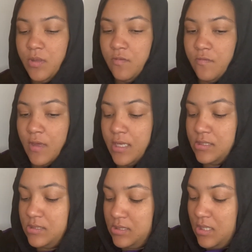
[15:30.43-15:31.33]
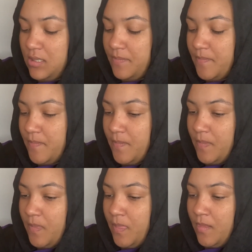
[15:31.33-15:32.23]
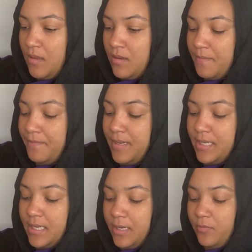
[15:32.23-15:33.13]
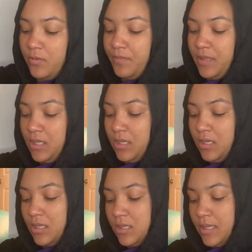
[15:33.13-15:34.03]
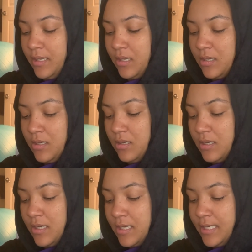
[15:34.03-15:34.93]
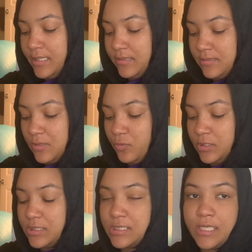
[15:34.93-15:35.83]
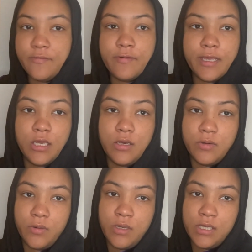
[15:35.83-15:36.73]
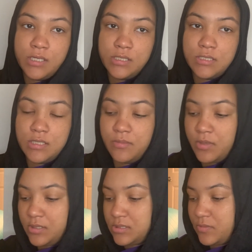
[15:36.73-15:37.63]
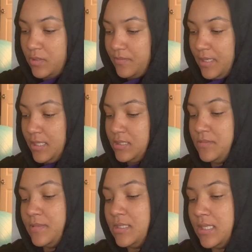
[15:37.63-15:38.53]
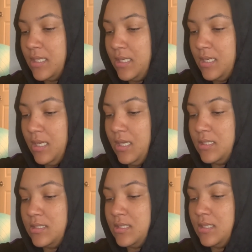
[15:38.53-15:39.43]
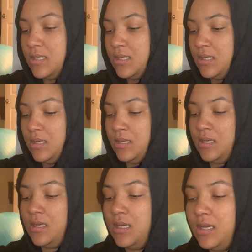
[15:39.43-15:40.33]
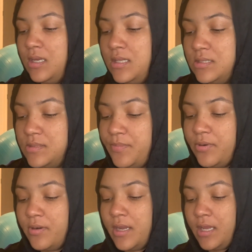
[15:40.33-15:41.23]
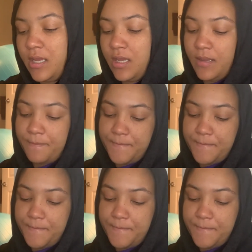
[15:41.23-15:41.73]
fasting, but I will be like, I will see if I can go to the mosque with my husband at night and pray.